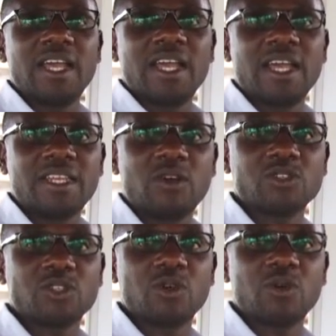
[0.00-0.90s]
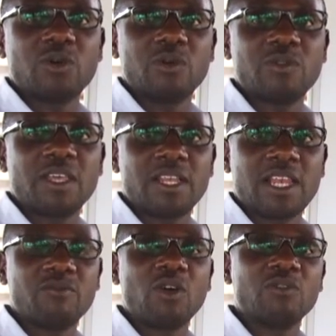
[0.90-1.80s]
and also the
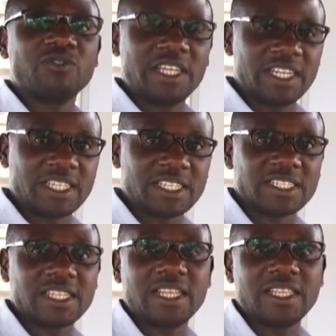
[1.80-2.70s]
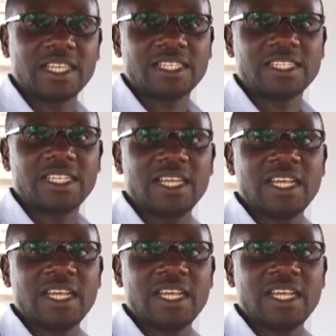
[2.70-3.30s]
level of genetics that